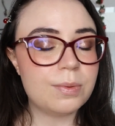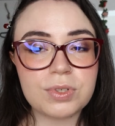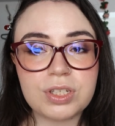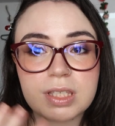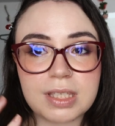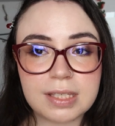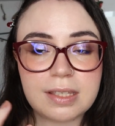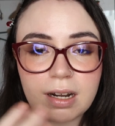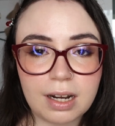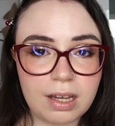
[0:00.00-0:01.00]
which is this
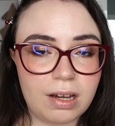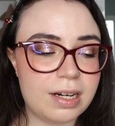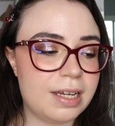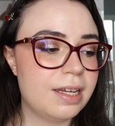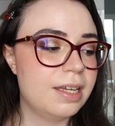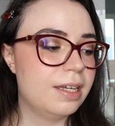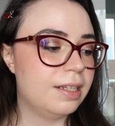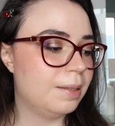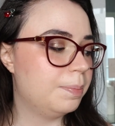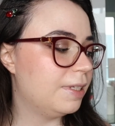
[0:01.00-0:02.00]
terracotta
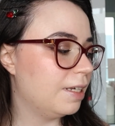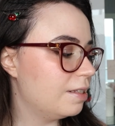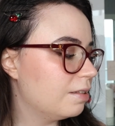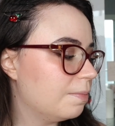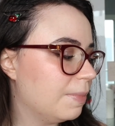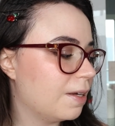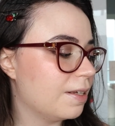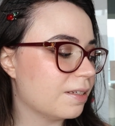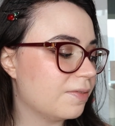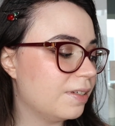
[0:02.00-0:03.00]
lip tint,
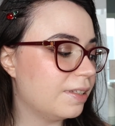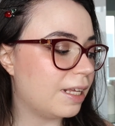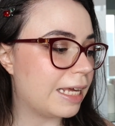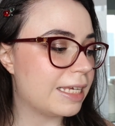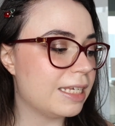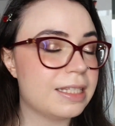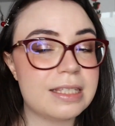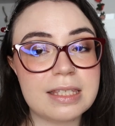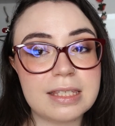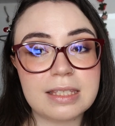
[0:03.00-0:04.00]
because I feel like
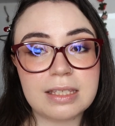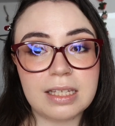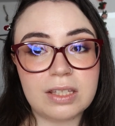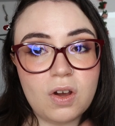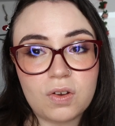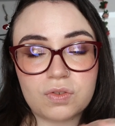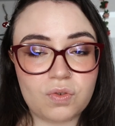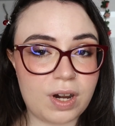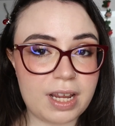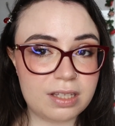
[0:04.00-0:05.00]
it goes
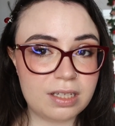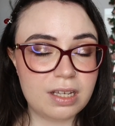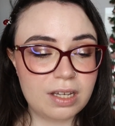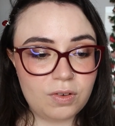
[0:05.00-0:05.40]
great